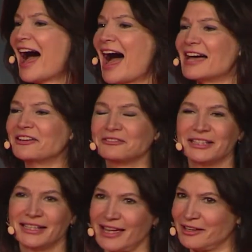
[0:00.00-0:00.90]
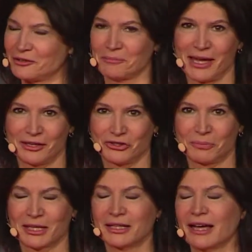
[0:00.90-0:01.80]
I don't need anger
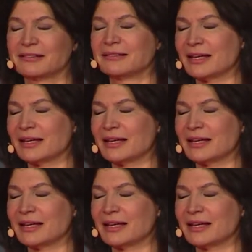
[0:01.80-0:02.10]
management classes.